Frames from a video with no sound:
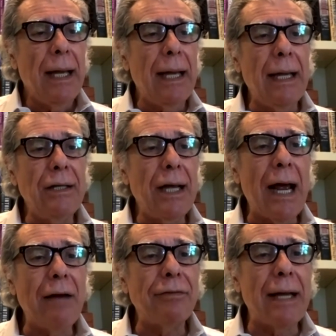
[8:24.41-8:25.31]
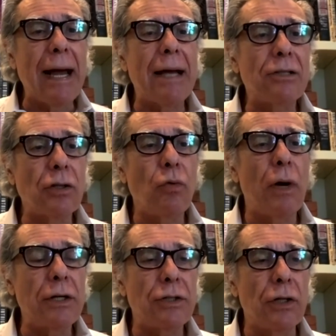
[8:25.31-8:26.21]
And you have to ask the
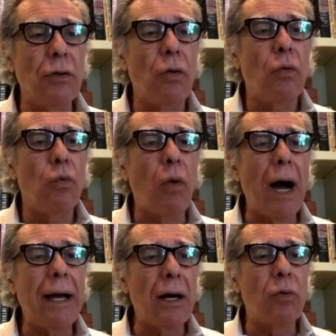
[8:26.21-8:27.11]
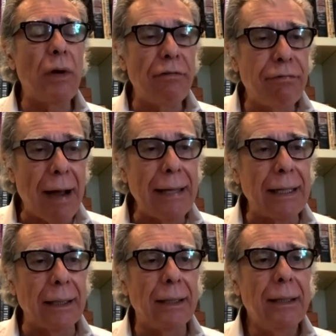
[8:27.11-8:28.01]
question, why are we
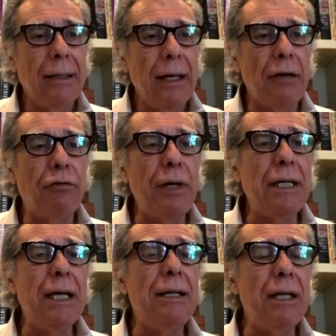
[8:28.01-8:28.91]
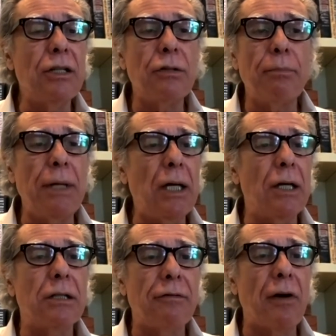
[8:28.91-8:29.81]
fighting? If we did this
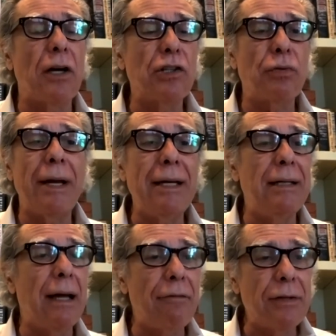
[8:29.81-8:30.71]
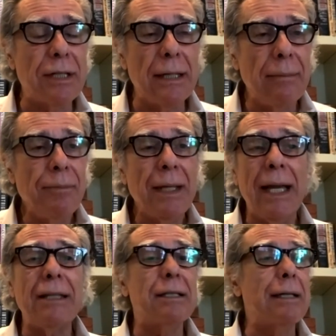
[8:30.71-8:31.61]
because of our trade deficit,
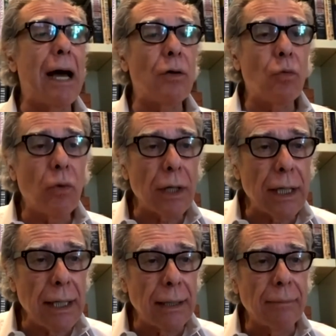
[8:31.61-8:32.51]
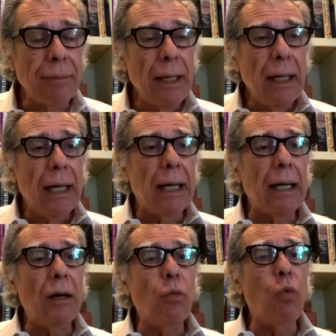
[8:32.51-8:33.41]
it's not working.
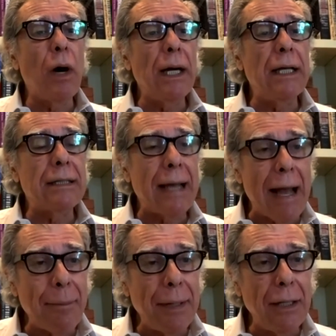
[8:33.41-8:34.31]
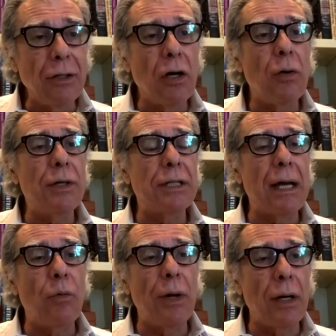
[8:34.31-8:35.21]
What is happening, though, is
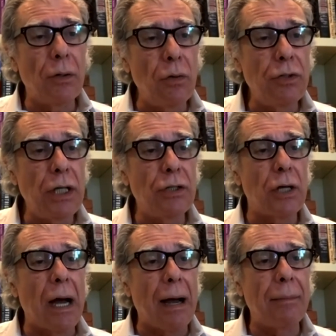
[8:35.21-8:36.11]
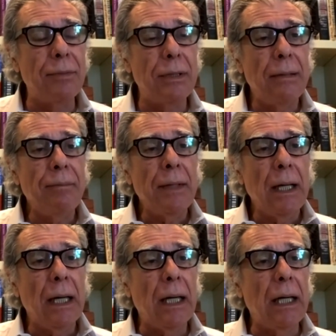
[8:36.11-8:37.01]
that we are losing jobs.
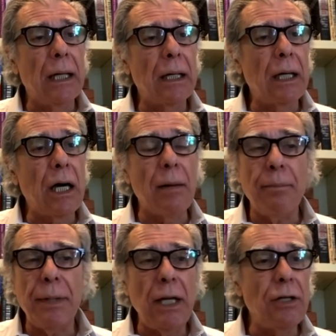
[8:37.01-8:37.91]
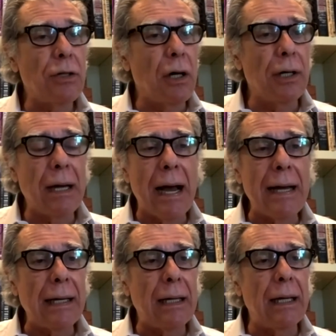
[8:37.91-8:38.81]
Companies are
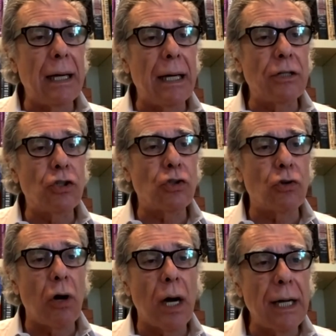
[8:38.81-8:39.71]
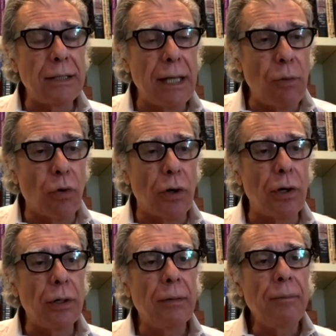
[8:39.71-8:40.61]
not as strong as they
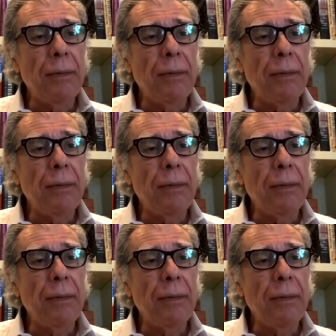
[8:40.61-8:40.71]
were.